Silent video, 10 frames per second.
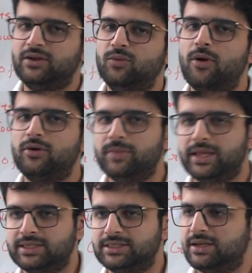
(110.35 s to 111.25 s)
You want to be
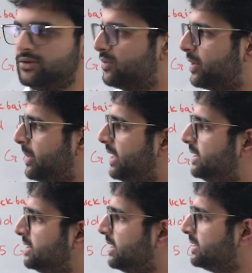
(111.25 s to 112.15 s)
an engineer. You don't want to make
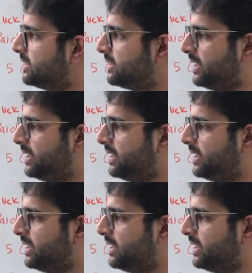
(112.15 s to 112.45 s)
these changes.